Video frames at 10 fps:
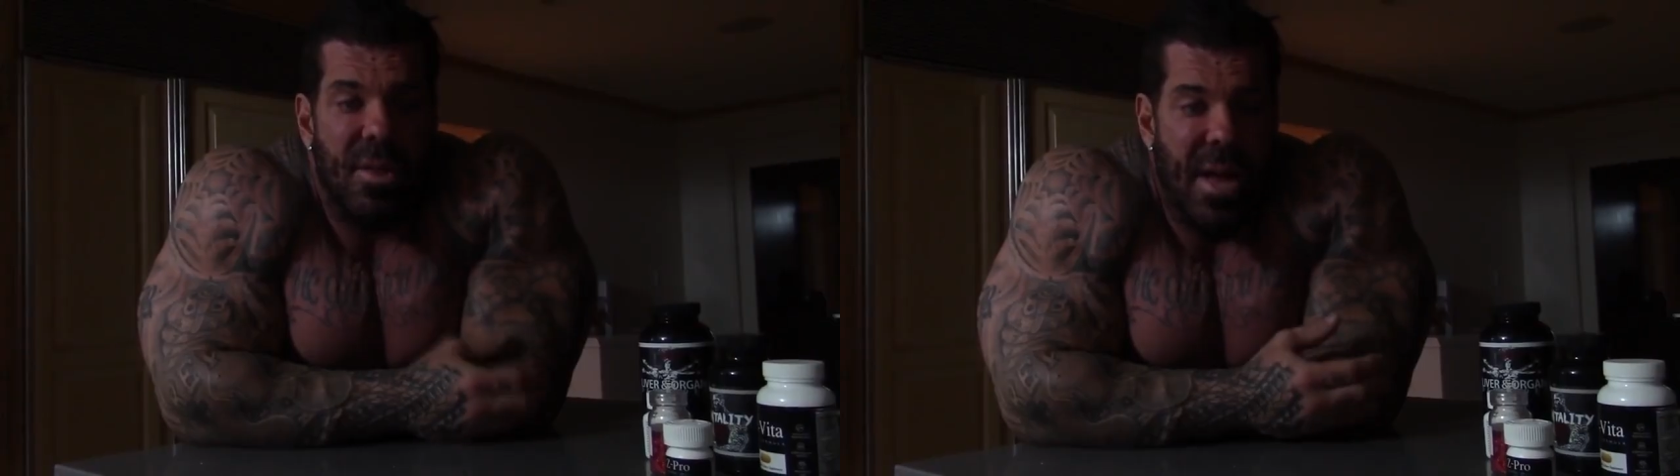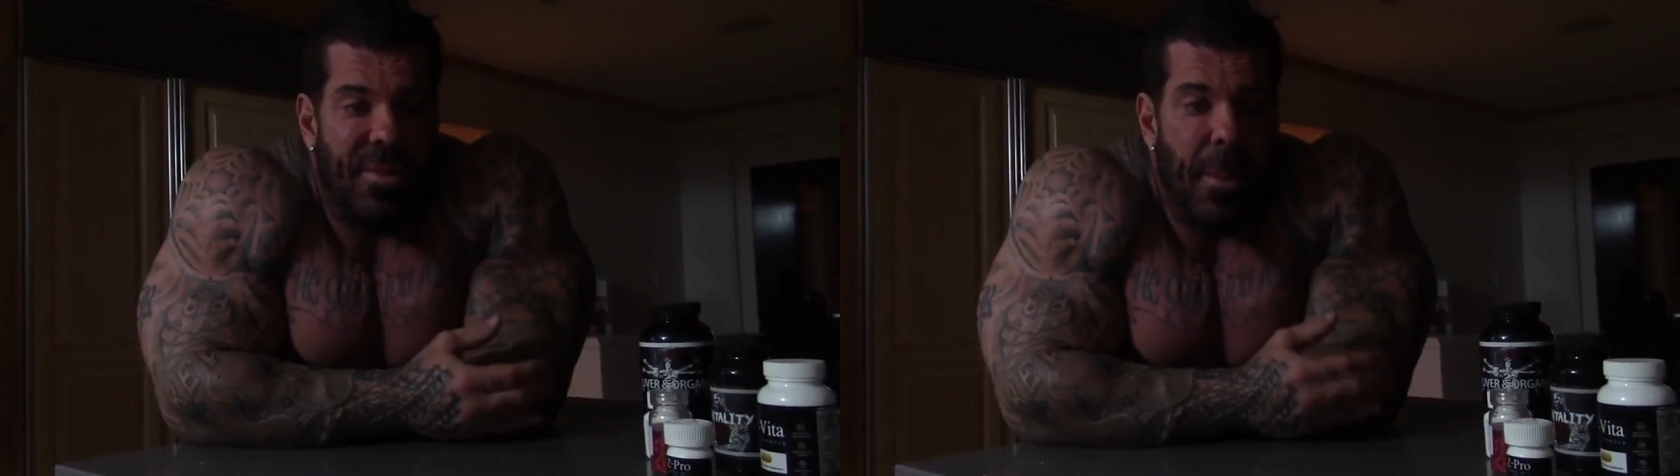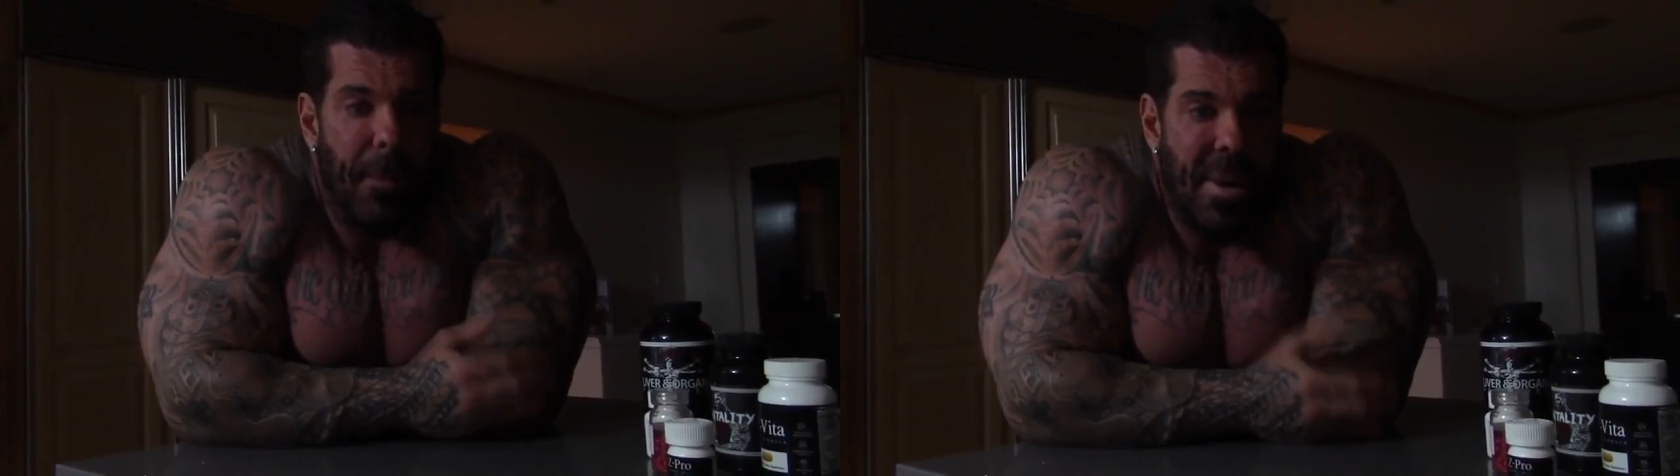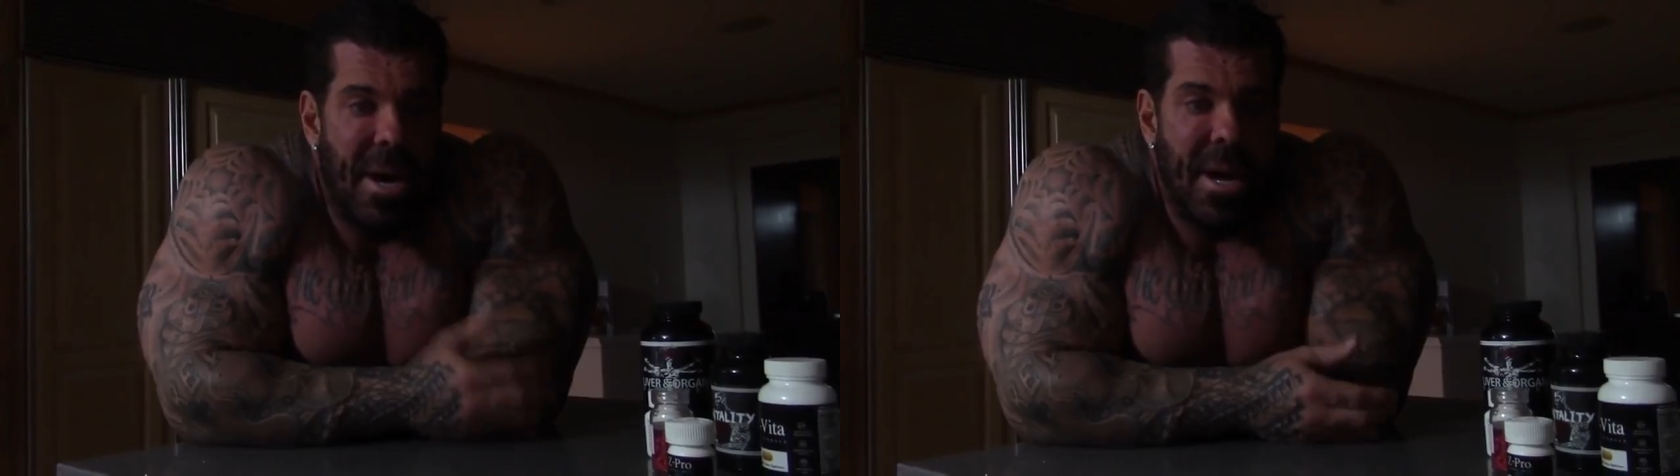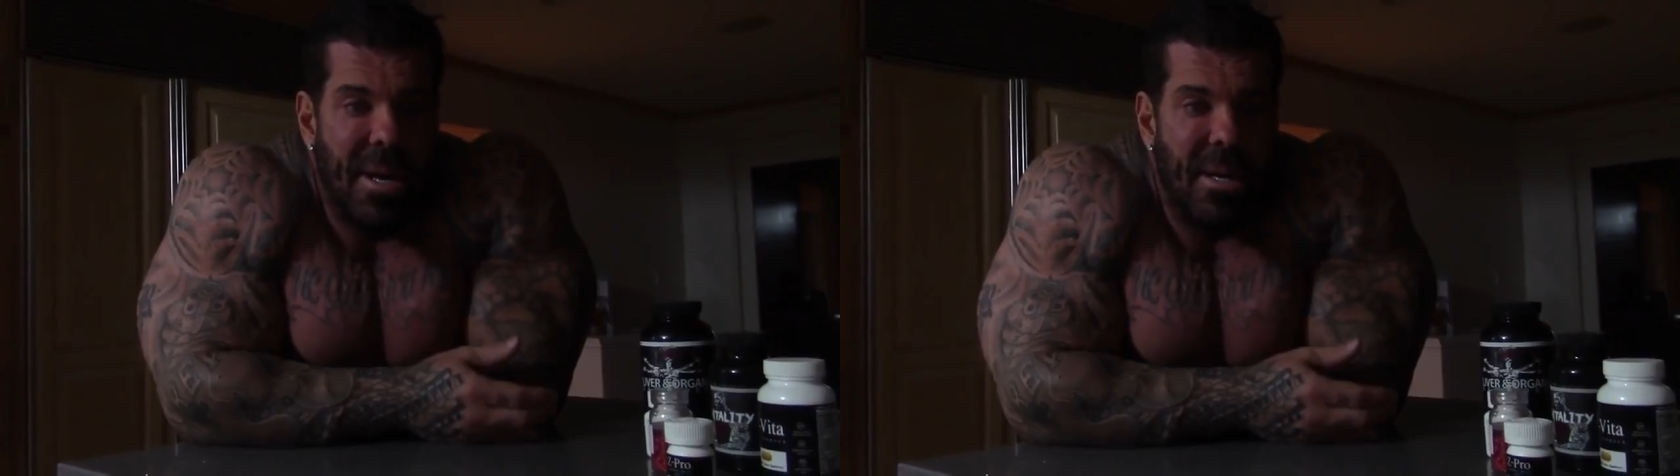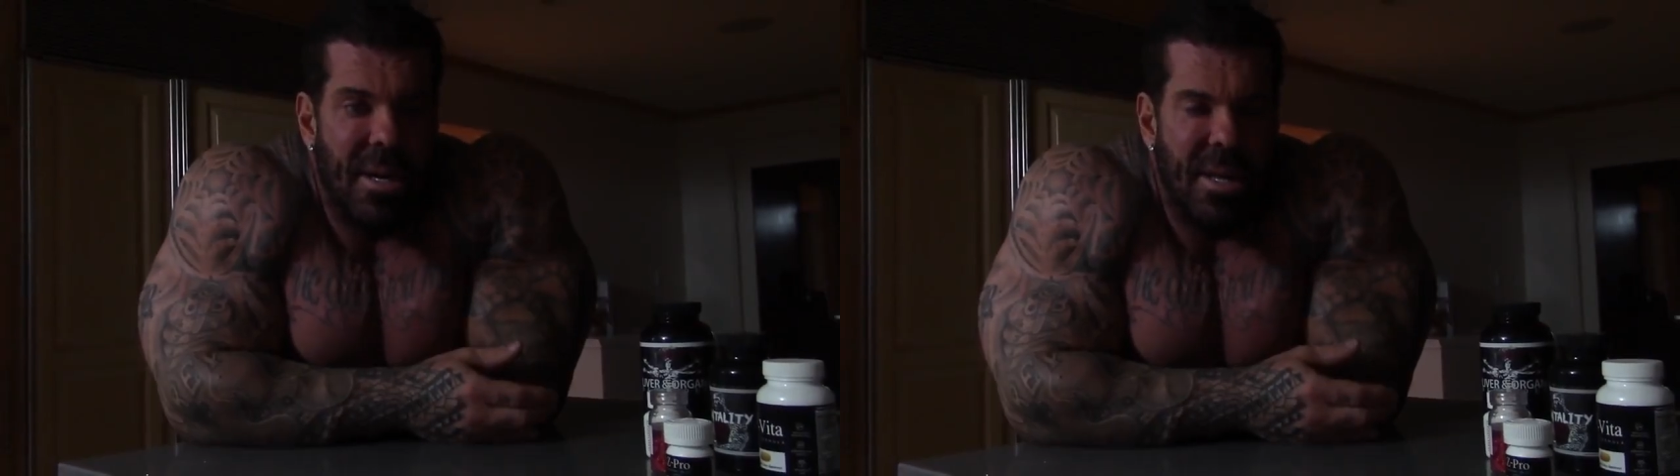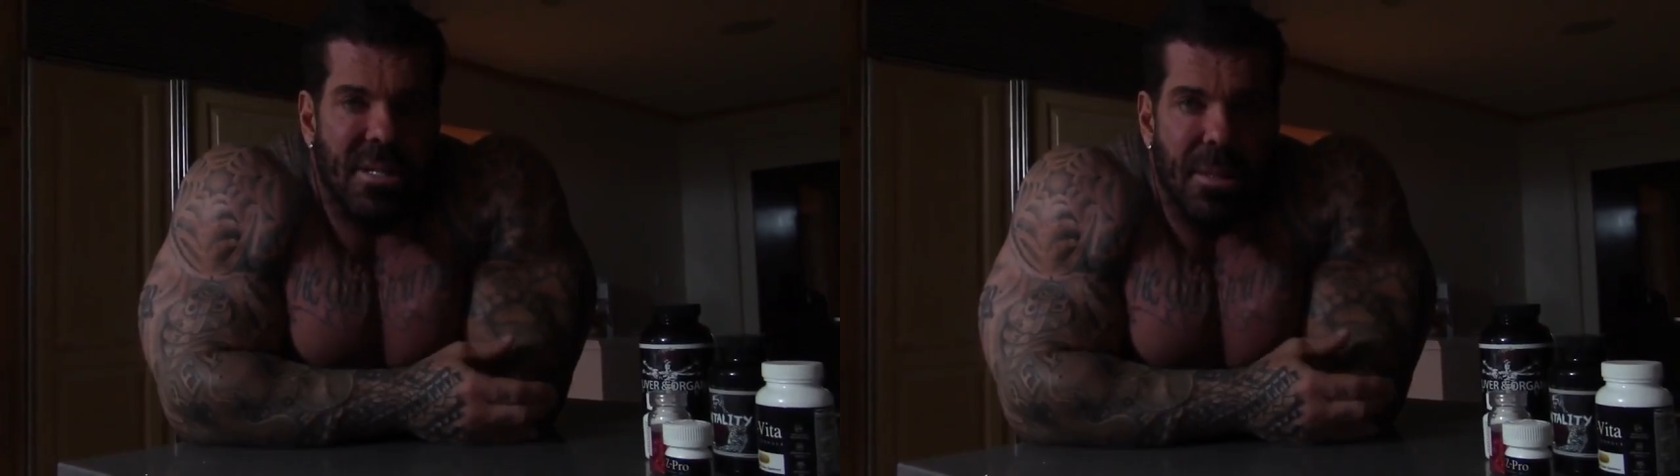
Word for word: That the mind is